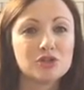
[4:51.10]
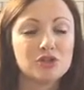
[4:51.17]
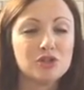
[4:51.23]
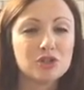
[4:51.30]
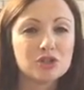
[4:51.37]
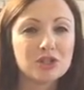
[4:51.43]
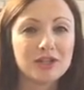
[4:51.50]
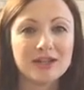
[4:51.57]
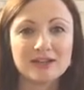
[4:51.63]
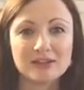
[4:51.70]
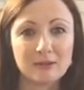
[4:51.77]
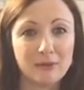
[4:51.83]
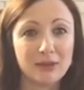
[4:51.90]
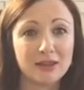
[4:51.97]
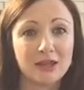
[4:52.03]
usually it's
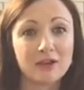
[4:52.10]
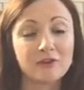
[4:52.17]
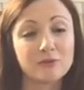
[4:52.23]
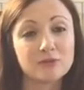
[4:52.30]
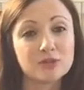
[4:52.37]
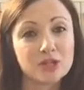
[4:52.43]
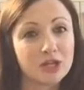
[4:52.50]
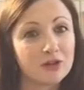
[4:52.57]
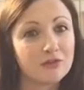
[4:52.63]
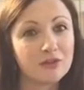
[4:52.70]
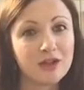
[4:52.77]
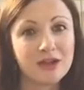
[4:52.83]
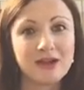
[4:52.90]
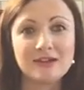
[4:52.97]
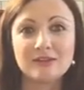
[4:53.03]
something like from
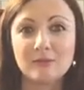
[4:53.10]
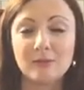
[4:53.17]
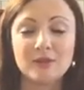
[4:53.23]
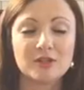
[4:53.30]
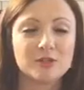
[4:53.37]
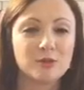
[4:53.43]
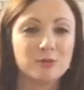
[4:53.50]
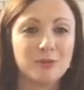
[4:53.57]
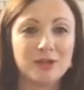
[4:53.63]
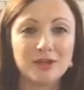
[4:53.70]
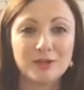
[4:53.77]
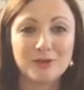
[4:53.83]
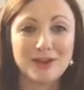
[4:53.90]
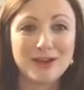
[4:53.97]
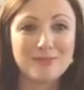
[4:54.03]
Shutterfly, something to do with being
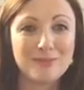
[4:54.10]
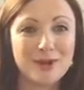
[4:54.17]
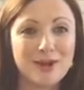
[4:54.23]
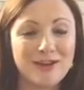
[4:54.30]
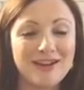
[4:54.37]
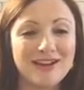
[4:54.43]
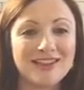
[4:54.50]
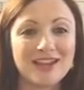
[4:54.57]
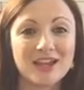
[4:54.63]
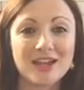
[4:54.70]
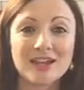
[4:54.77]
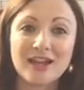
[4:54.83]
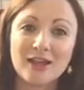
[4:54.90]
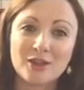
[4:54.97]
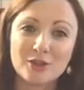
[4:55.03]
a grandparent, like
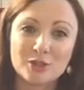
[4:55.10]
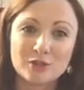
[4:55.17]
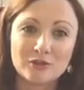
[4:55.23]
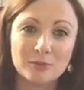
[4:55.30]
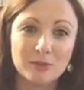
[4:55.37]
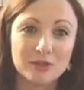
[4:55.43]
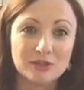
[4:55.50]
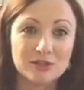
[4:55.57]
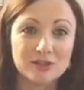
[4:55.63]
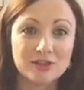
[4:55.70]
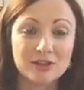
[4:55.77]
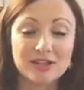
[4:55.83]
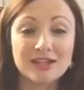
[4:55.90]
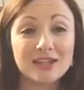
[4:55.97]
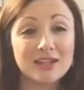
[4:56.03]
a calendar of the pictures of
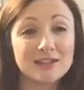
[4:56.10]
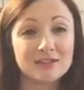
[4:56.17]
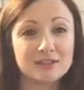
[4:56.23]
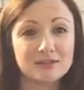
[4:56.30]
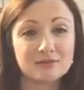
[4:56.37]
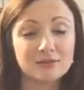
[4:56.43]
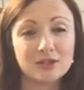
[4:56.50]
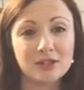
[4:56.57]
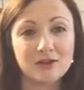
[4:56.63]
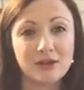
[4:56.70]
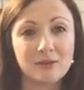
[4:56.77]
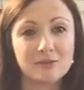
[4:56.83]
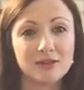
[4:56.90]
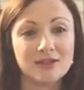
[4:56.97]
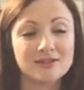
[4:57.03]
the kids is a really
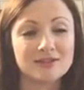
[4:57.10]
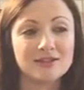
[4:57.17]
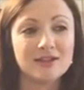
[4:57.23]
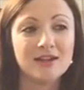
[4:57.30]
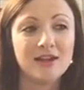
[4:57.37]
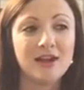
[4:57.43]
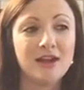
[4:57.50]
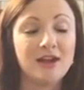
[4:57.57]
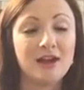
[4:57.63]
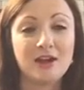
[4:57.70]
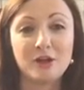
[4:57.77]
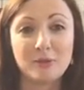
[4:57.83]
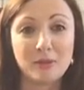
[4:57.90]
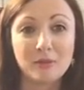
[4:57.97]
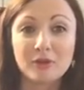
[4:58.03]
great present. I
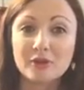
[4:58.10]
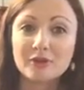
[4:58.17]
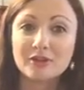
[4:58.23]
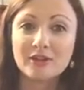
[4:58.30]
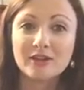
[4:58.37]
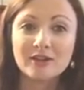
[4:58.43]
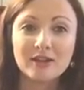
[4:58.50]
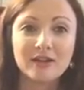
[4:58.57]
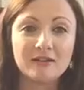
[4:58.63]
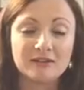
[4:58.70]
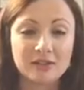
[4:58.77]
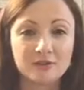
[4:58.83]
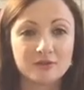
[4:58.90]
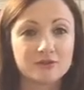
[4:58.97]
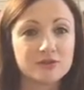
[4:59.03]
know my mother-in-law loves
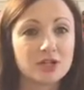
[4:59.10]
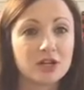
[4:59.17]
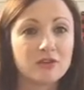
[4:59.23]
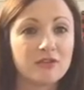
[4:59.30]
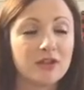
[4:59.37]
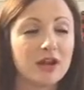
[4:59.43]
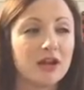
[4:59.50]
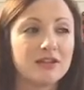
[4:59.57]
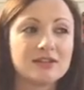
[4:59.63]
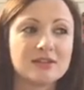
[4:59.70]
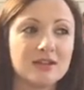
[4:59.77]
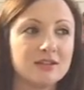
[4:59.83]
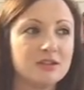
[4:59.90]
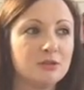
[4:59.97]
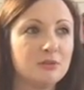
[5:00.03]
off of Shutterfly. It's
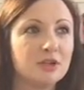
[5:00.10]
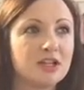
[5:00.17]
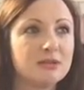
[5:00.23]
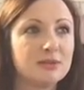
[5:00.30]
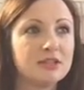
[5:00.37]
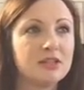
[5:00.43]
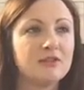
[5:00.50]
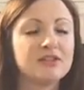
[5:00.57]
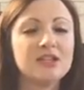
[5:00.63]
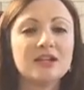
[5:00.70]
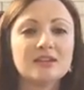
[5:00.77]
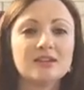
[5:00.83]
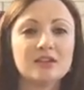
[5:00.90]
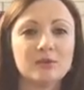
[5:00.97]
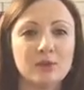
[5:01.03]
not super expensive. It
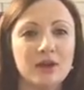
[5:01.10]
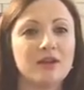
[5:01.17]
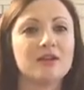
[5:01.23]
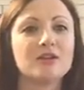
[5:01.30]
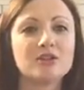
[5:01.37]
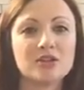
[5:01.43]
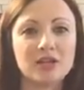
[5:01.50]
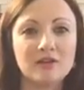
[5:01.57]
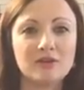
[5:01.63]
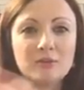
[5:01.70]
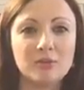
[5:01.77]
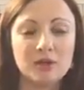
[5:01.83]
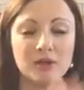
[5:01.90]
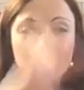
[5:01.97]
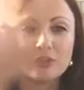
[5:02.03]
takes a little while because you're having to
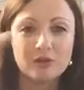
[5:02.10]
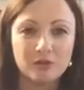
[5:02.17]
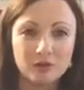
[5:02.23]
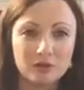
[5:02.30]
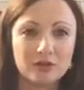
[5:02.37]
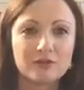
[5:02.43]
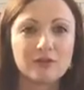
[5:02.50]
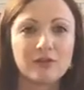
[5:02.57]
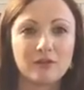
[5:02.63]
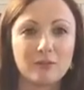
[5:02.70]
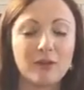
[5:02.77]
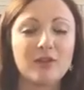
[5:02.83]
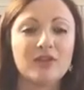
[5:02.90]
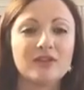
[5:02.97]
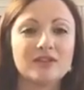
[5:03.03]
put in all the photos for every
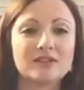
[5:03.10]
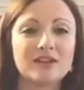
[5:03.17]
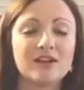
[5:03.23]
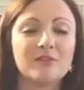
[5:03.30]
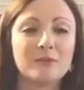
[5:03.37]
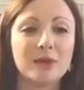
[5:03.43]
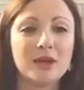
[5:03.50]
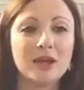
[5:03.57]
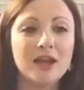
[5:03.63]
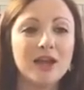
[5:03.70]
month and stuff, but